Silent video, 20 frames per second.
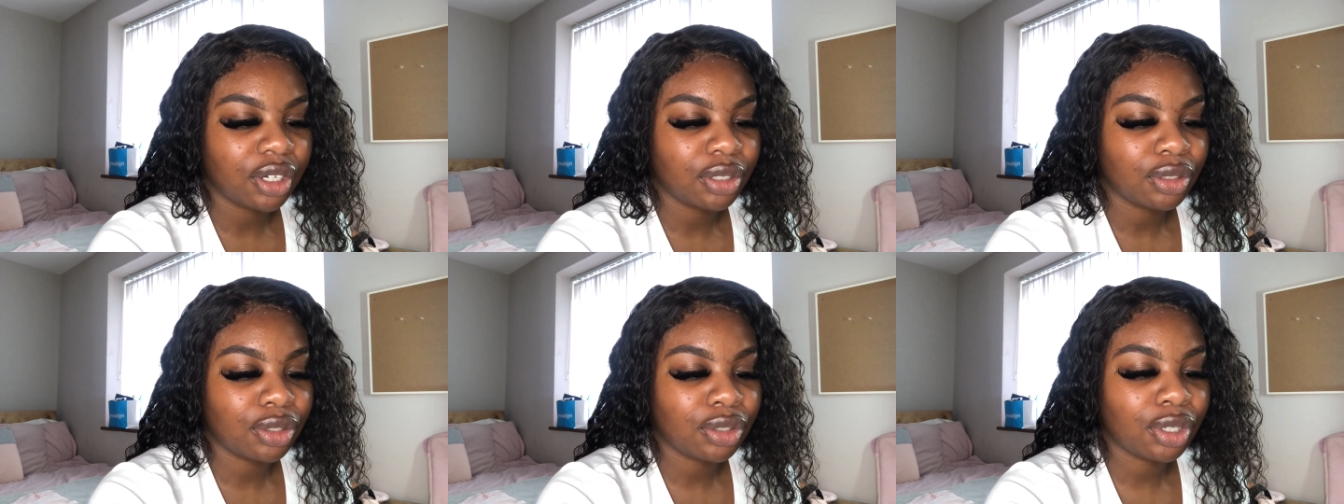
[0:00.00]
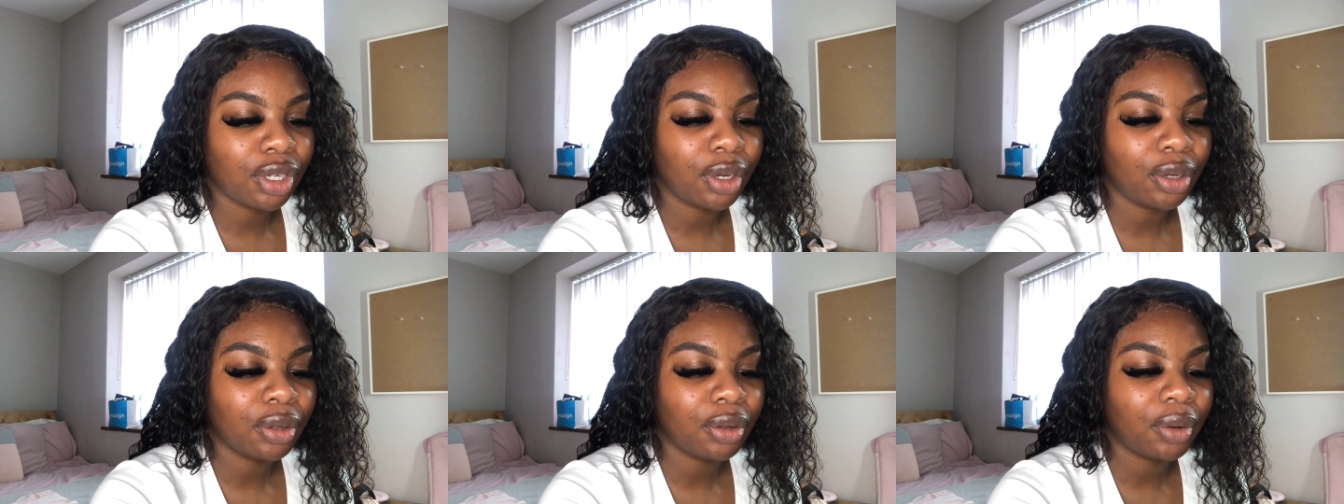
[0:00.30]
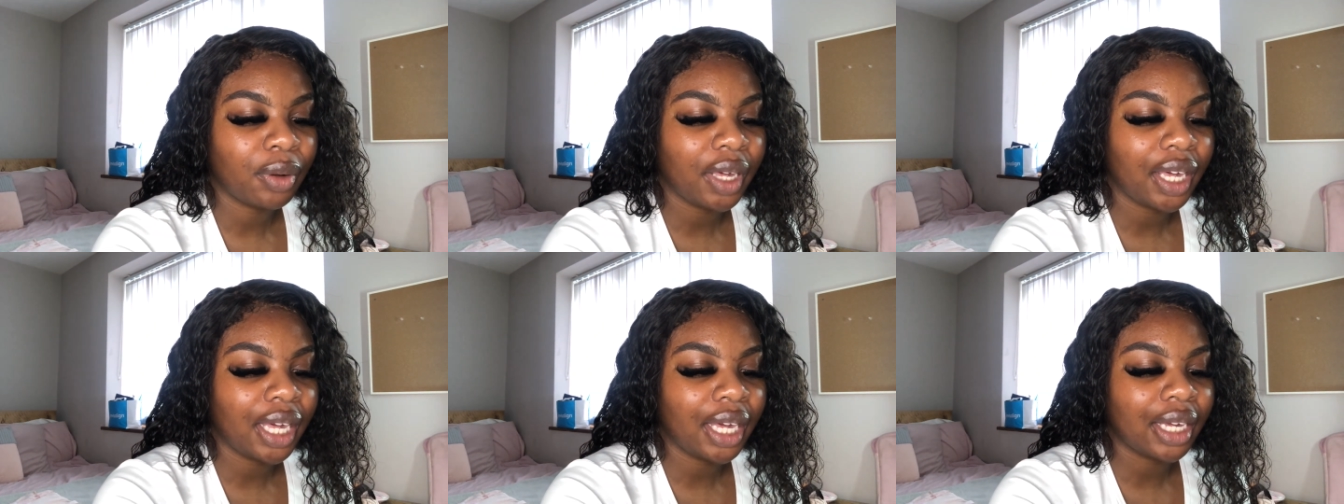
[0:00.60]
so
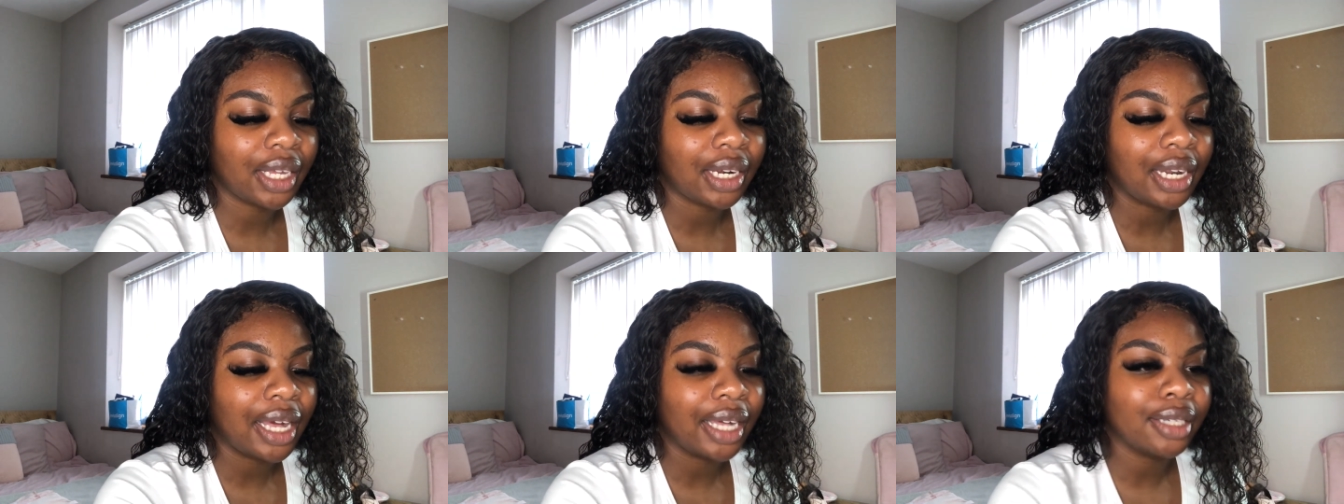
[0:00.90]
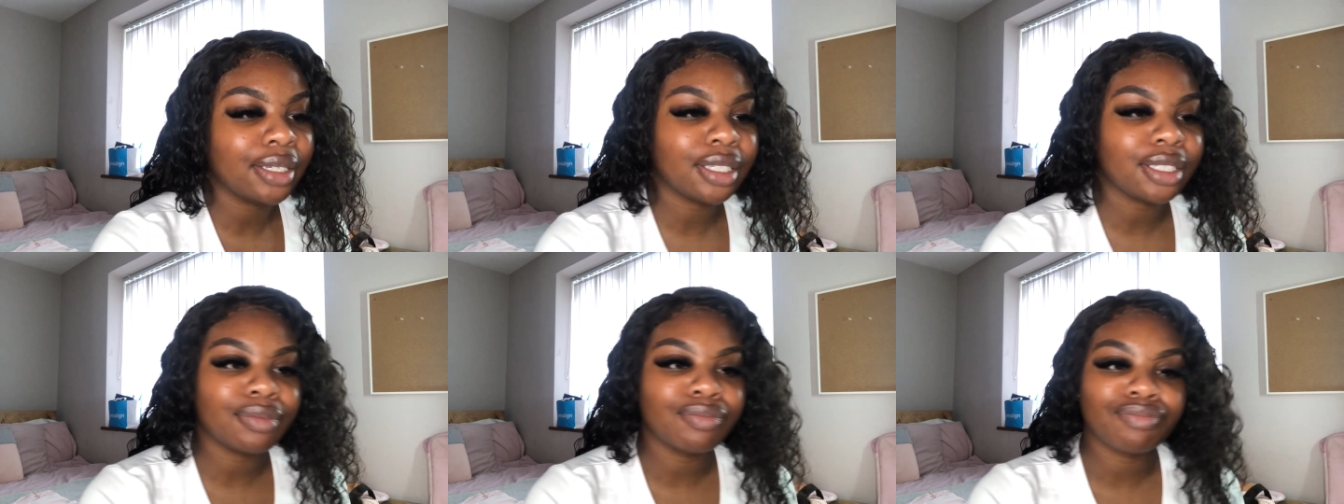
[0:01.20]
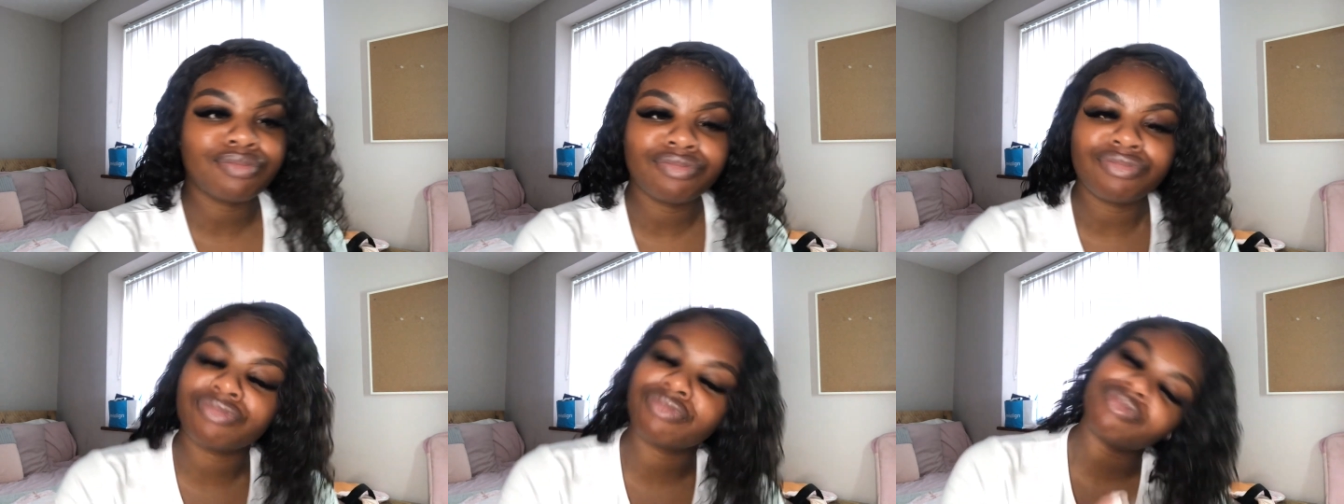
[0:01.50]
quick. Like, mm.
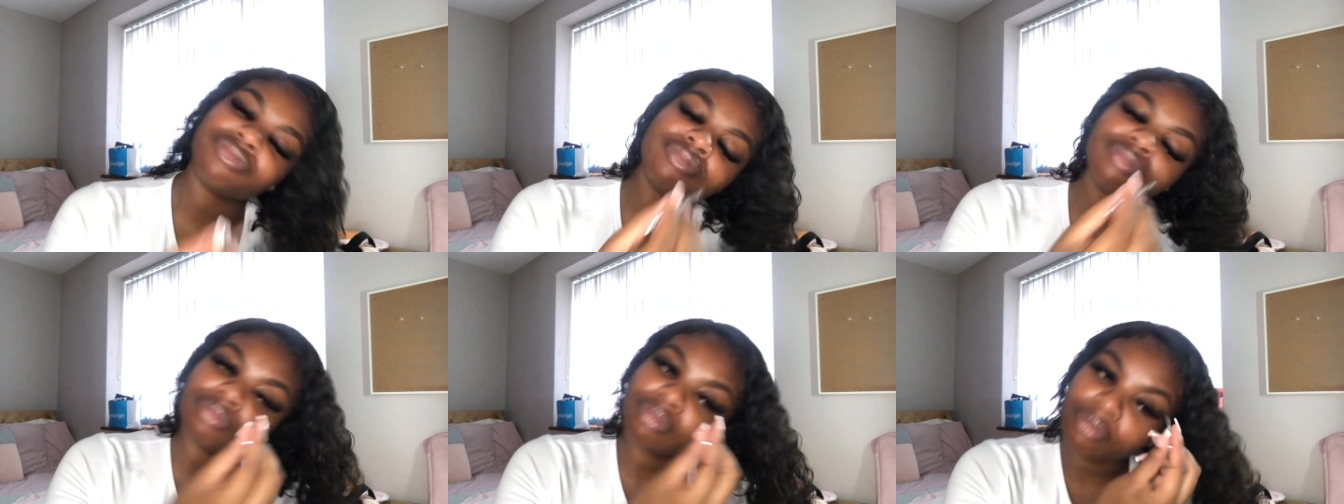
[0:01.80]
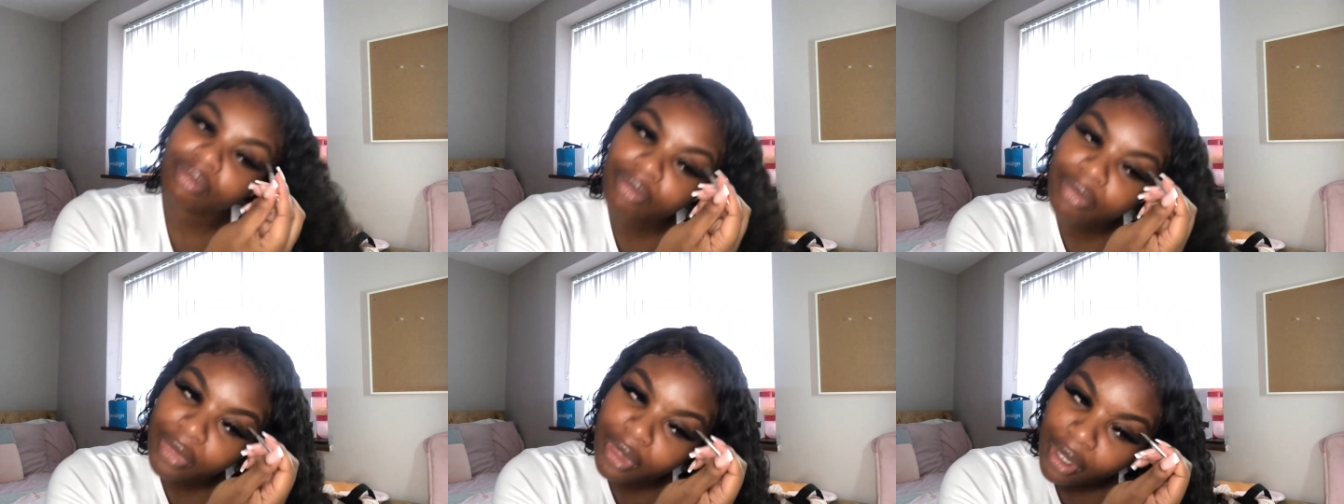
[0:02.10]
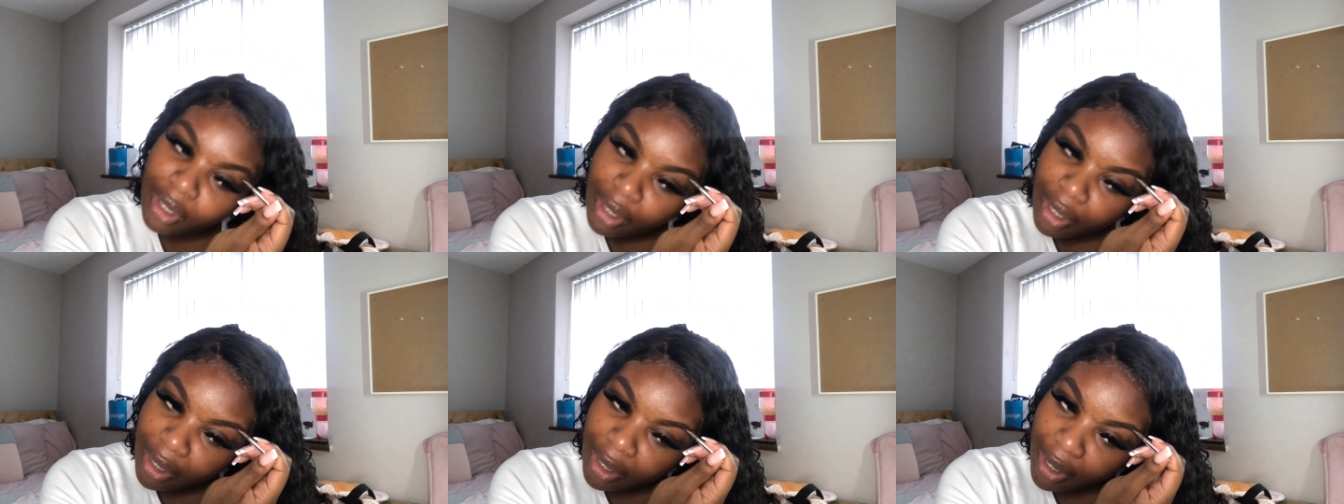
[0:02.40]

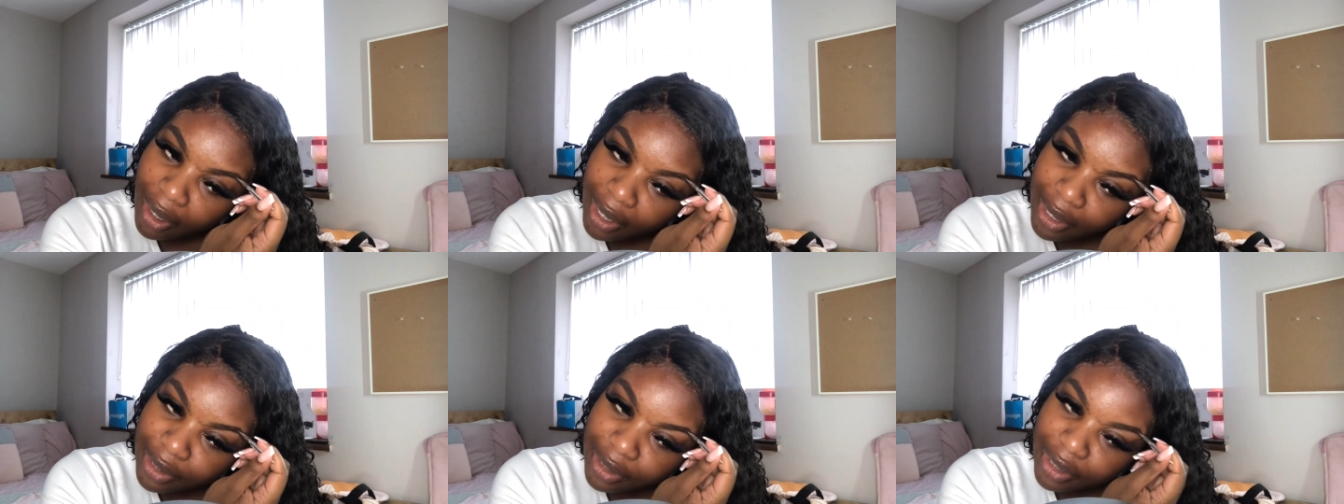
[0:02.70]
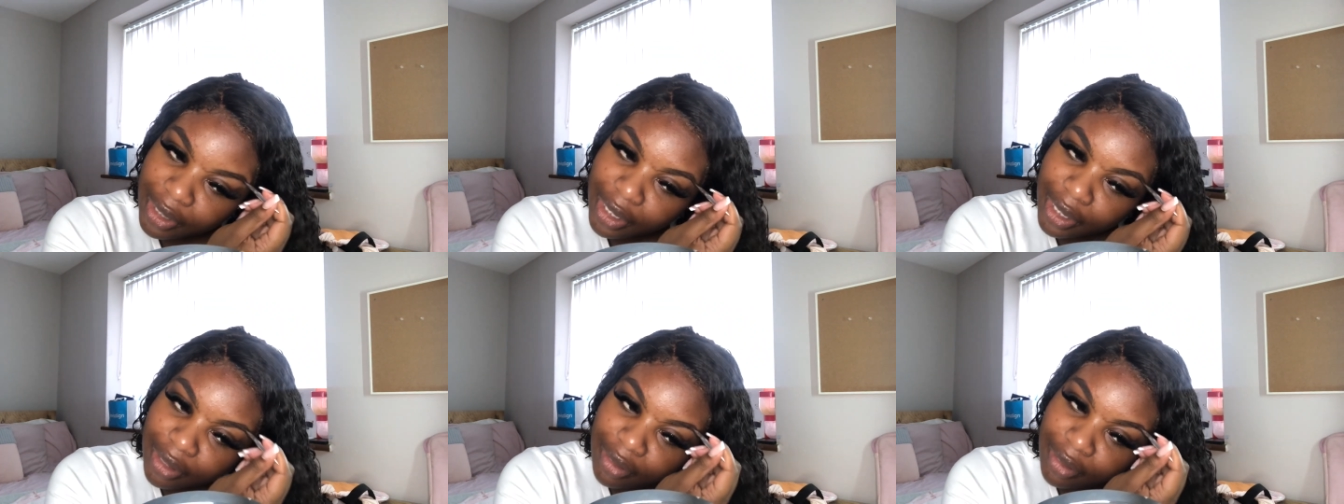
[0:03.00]
I don't know.